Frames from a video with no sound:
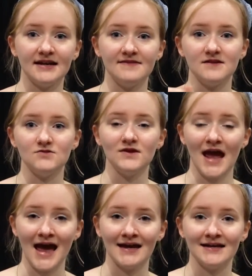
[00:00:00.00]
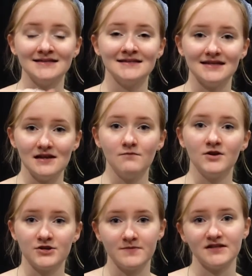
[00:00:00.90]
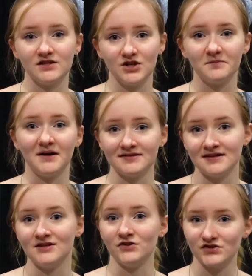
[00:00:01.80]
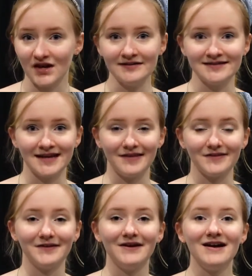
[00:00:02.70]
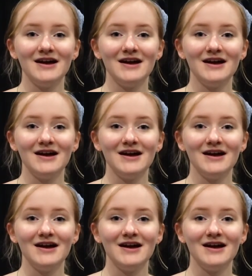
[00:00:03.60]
and then you can add it as needed when you're mixing your pasta and your sauce together.